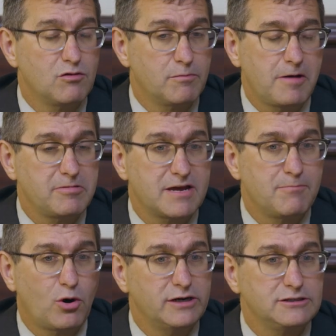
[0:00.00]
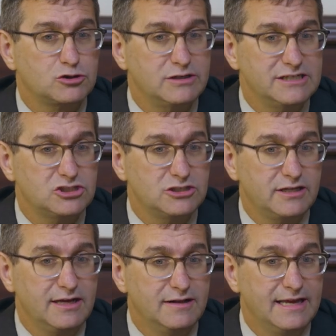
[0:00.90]
The Republican Party
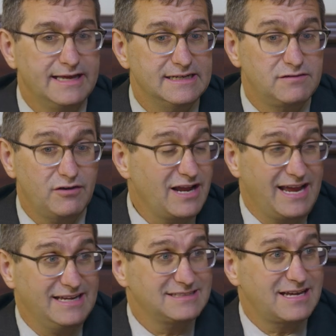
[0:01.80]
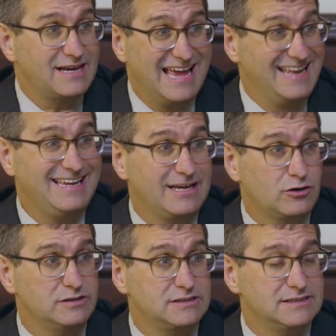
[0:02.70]
traditionally is very anti any
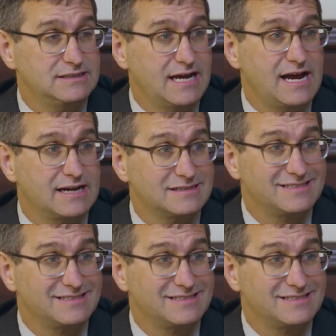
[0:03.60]
increase in tax.